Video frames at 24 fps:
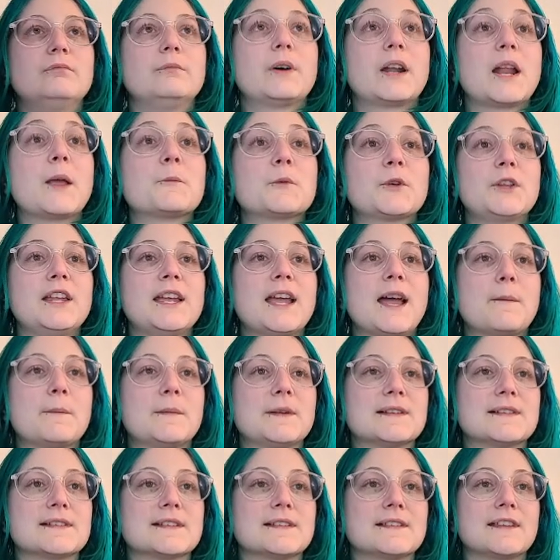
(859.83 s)
I'm really happy to
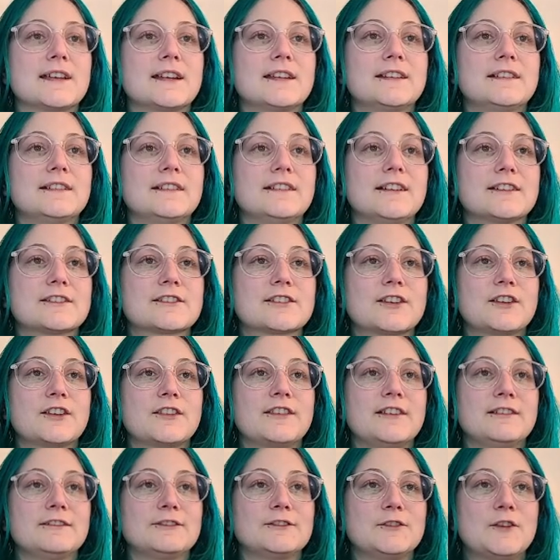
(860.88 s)
see that, and that's a good
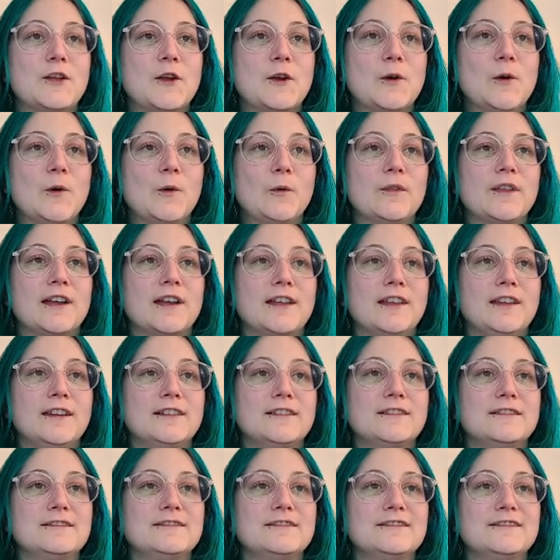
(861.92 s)
thing to know, that
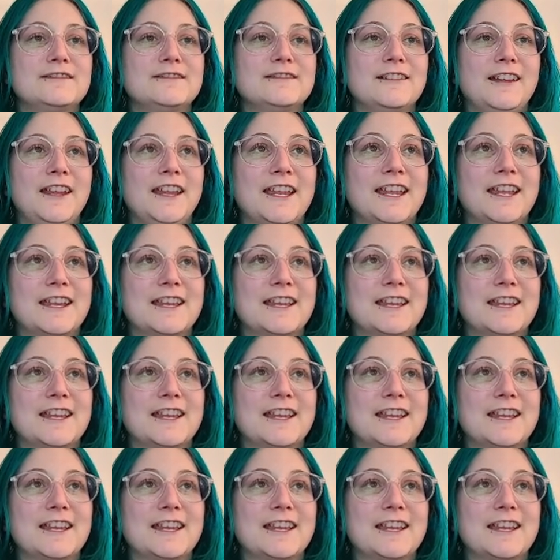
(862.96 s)
like you